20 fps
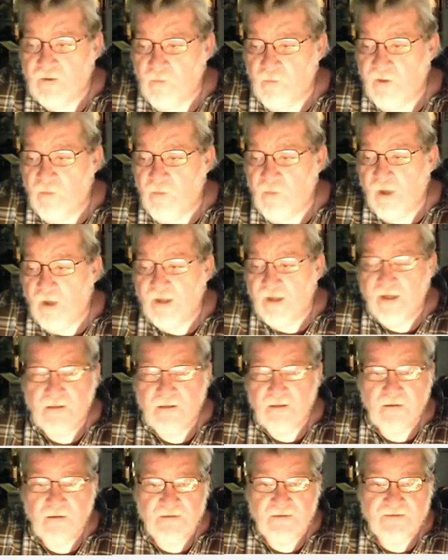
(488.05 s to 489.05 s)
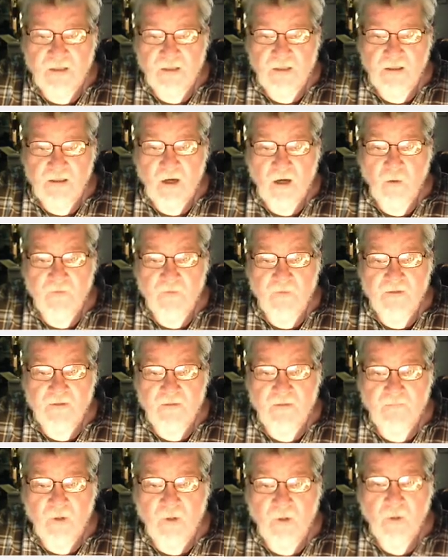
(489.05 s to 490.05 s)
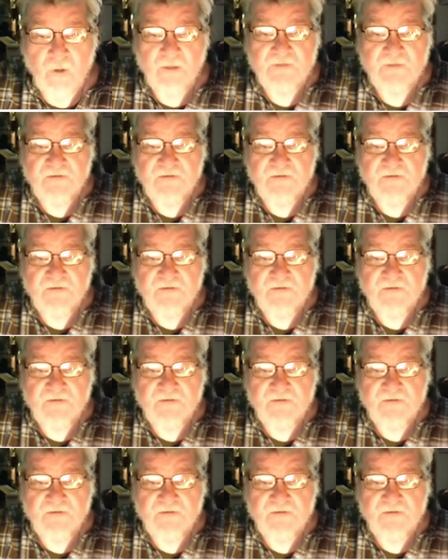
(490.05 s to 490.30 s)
We want to start out with a component.